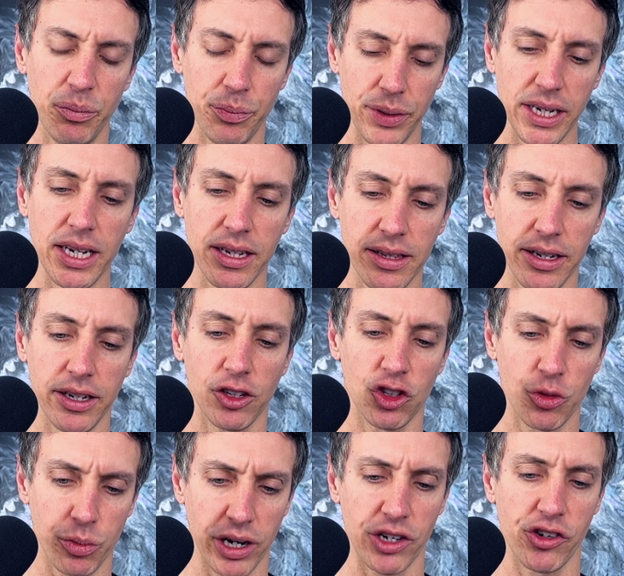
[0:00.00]
being the
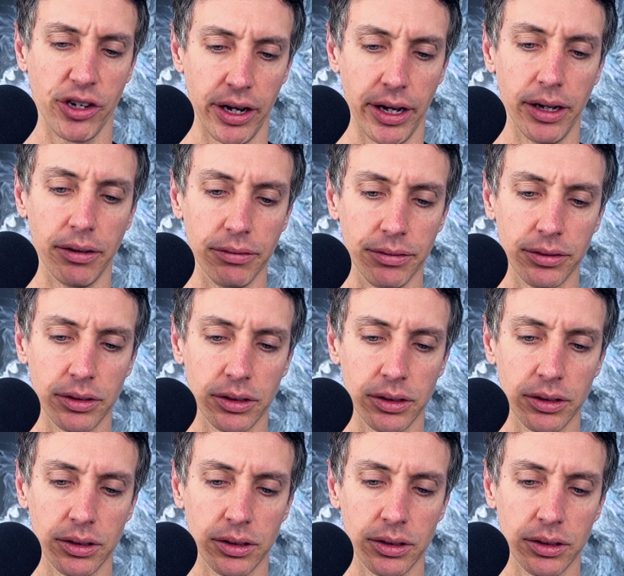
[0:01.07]
expression of.